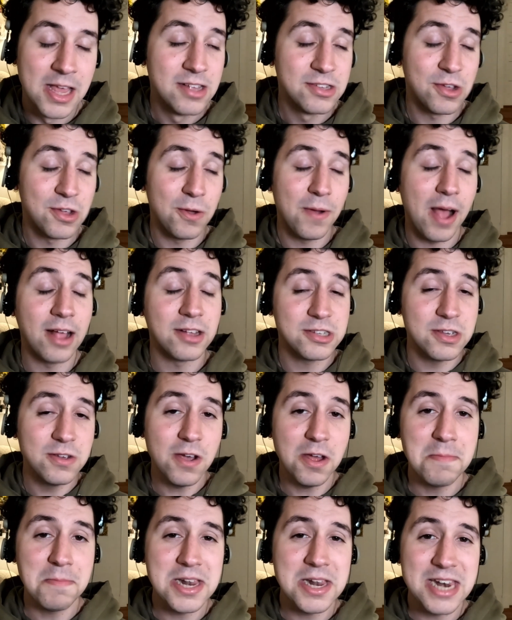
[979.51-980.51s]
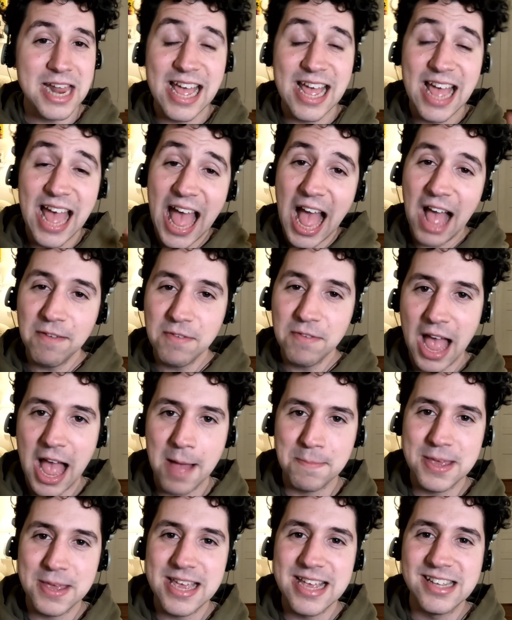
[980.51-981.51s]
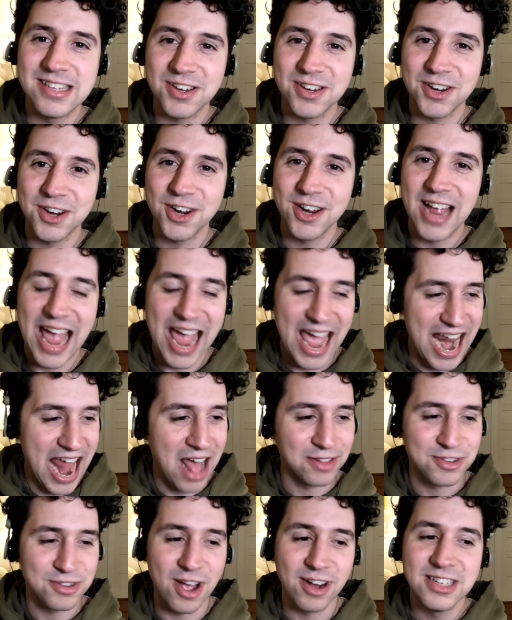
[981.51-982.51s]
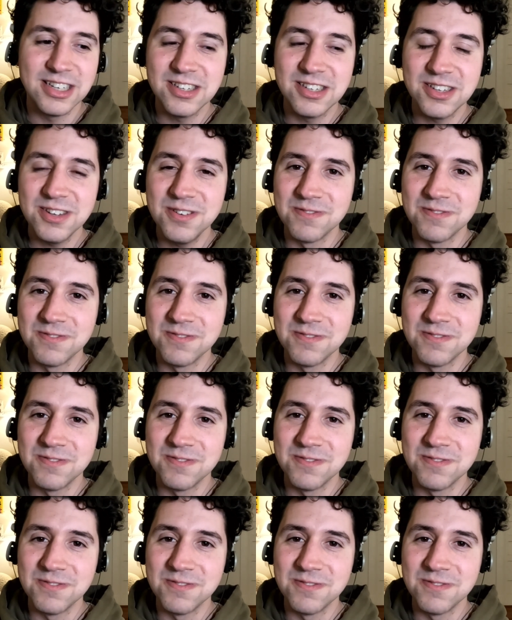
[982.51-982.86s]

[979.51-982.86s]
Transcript: So I'll see you on Monday. Have a happy Easter, and I'll talk to you soon.